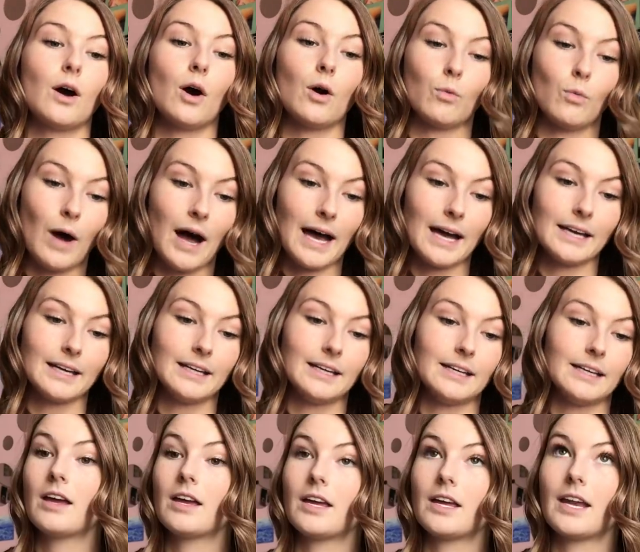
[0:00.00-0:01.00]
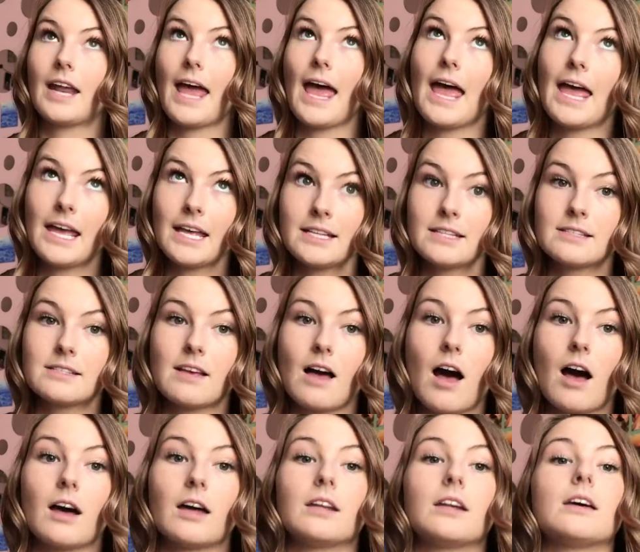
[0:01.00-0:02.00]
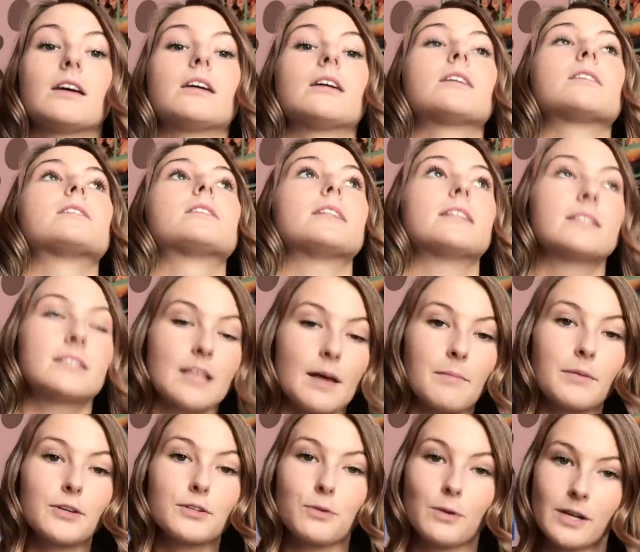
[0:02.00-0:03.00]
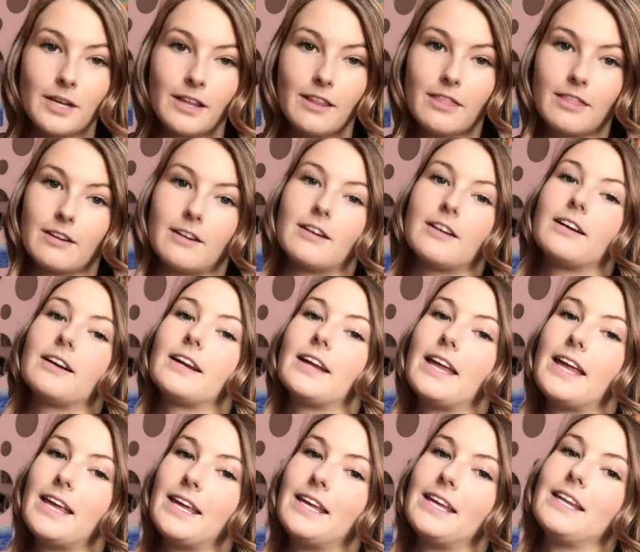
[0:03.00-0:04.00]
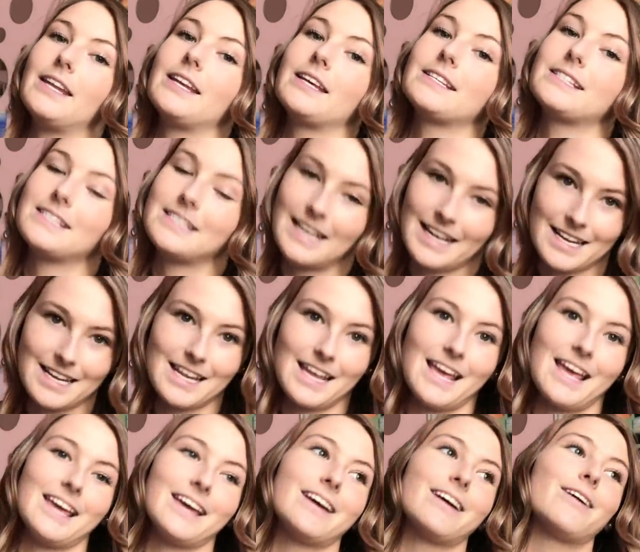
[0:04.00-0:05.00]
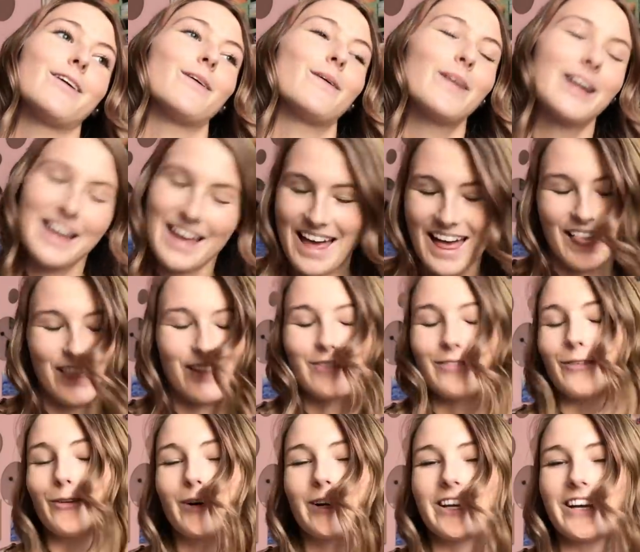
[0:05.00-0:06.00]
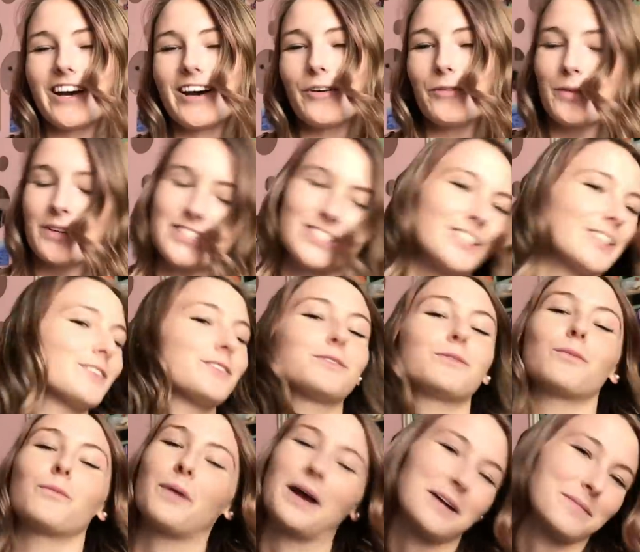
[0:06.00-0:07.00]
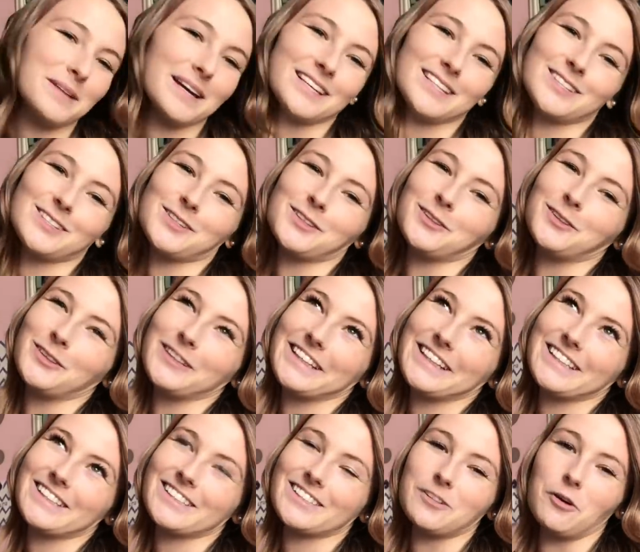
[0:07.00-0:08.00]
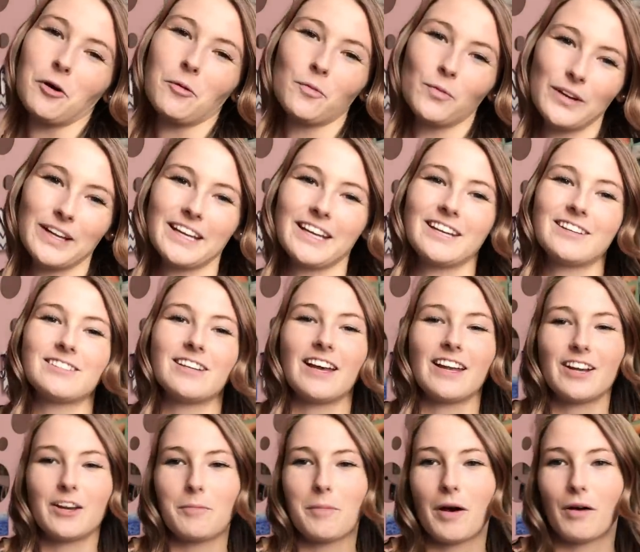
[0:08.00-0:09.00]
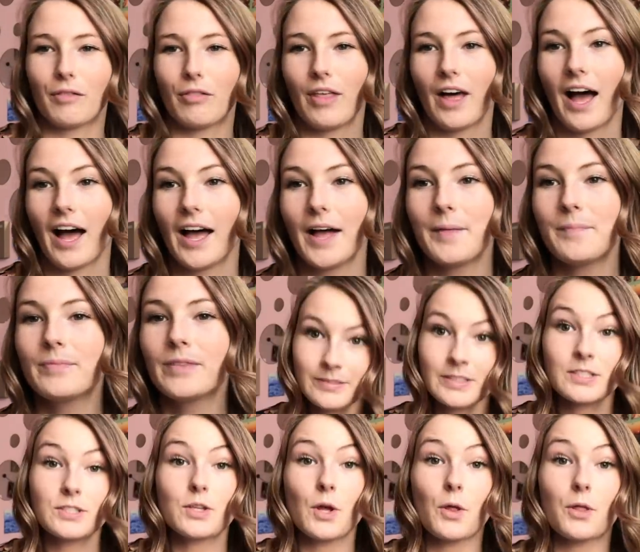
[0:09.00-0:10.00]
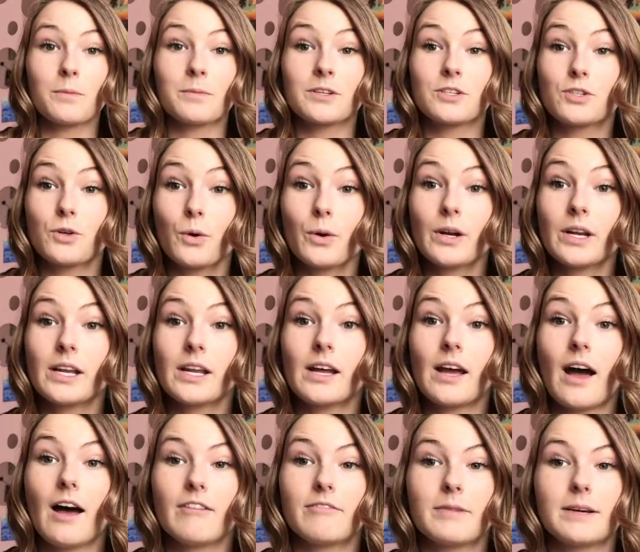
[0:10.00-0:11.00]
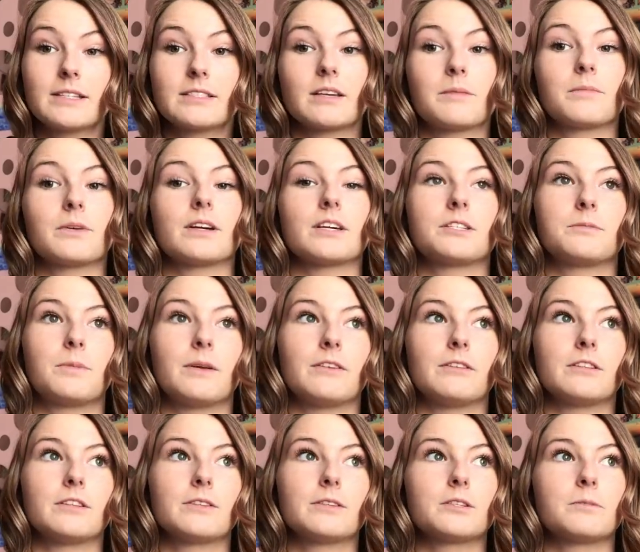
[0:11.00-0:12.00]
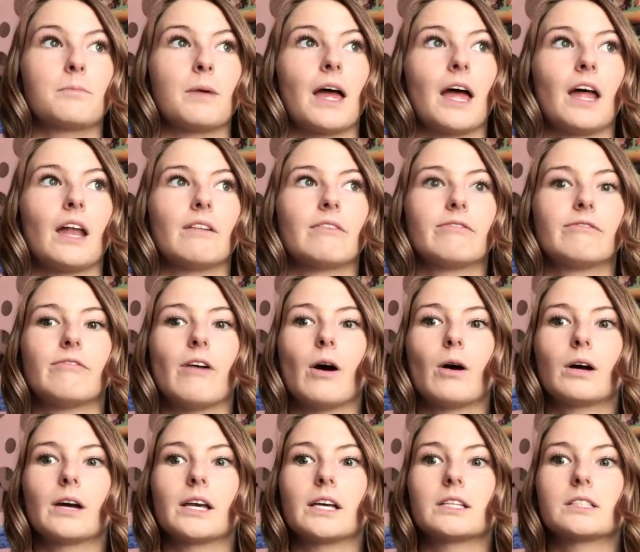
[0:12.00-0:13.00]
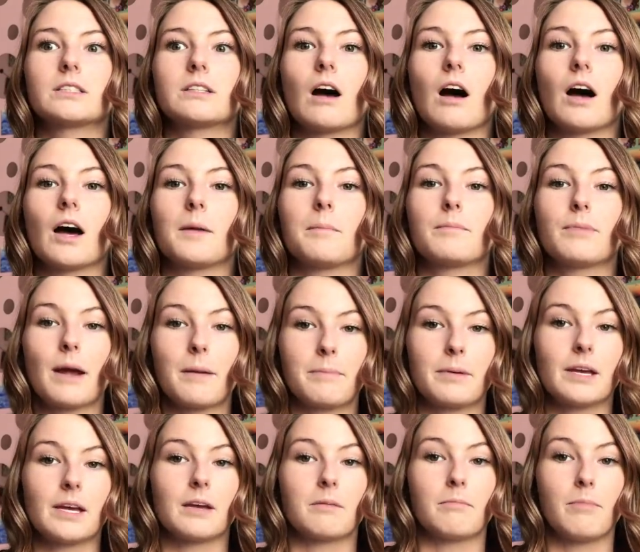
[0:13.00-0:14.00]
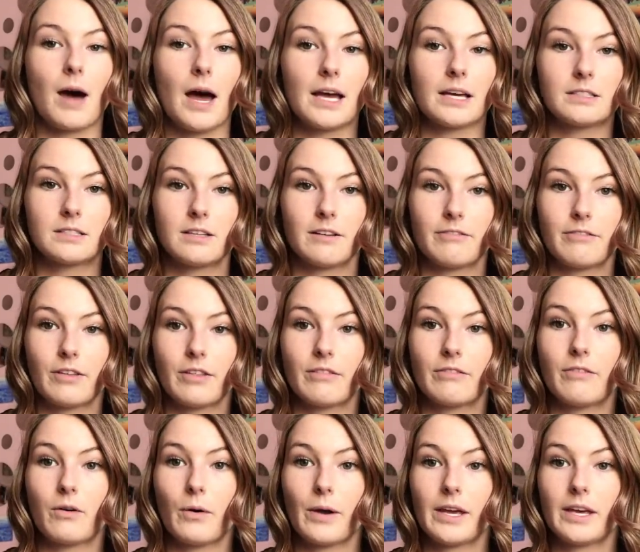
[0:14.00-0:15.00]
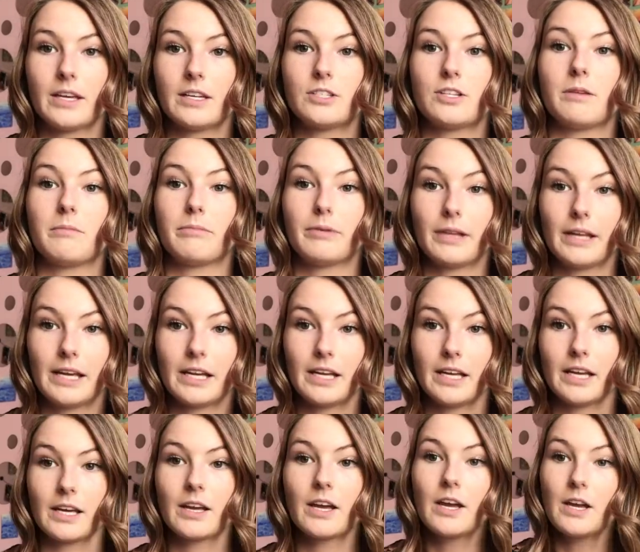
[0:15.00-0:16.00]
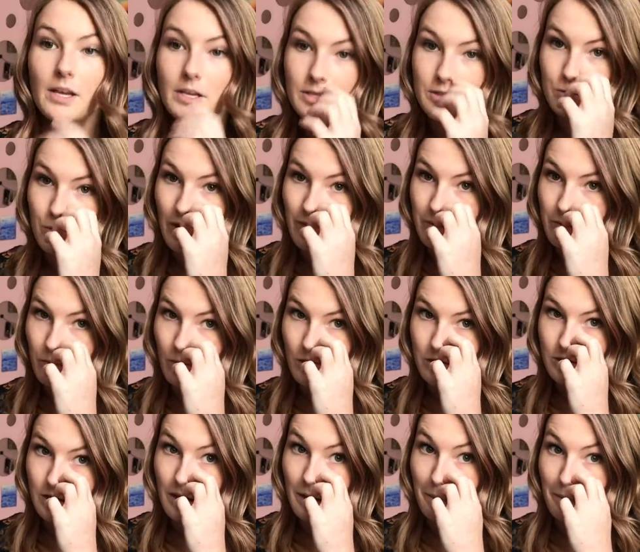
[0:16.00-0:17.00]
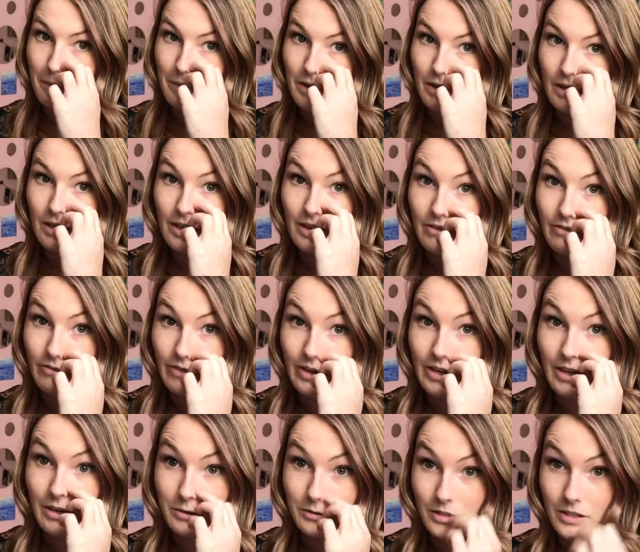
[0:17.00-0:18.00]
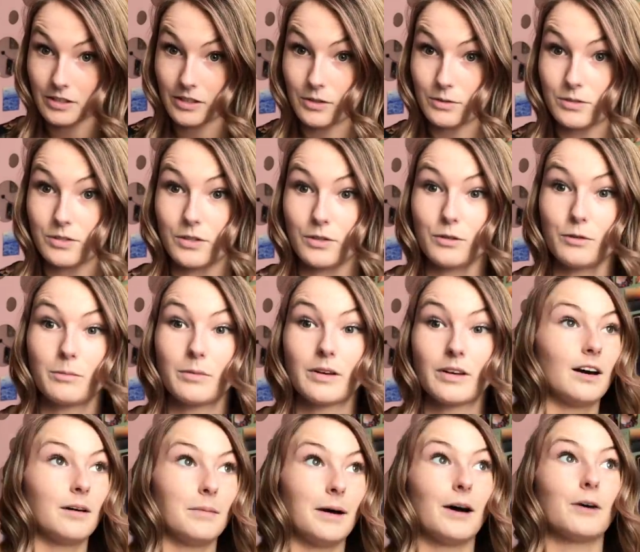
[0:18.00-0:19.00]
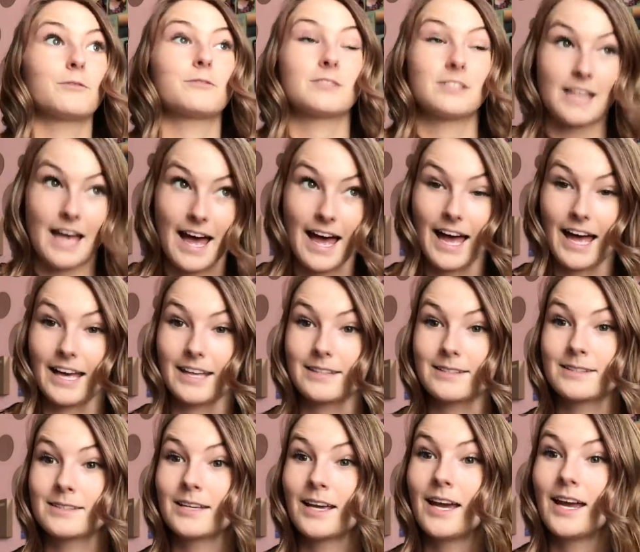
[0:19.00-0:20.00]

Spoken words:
Hawaii. It ends on December 23rd in San Diego, California, which is where my school is, so I'm really excited about that. So the majority of my summer has been spent focused on prepping and buying stuff for the voyage and planning, so I've been watching a million videos on YouTube about SAS.